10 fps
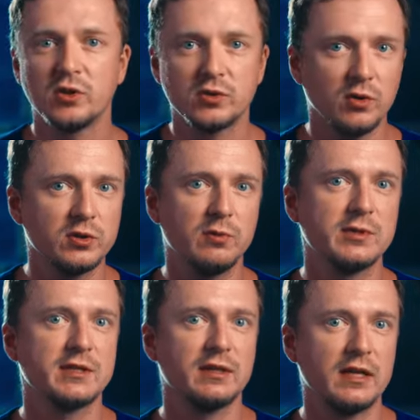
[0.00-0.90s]
not only
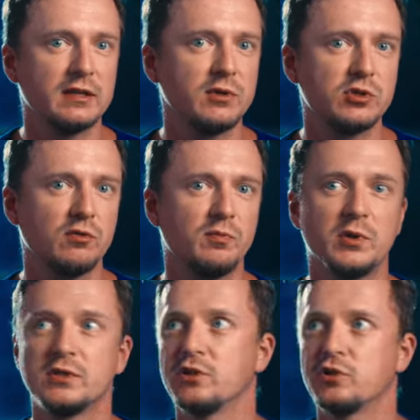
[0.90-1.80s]
with the language of
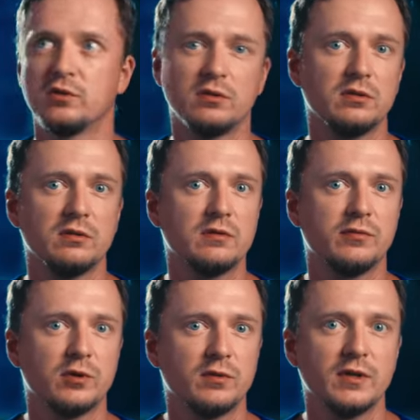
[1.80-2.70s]
position in
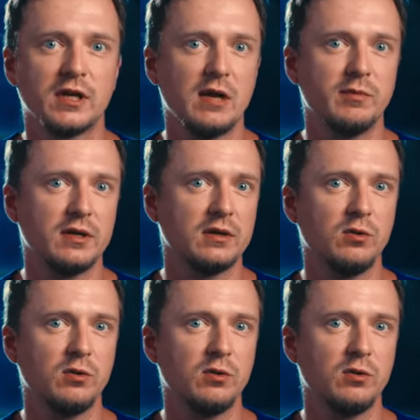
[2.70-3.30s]
front of the camera,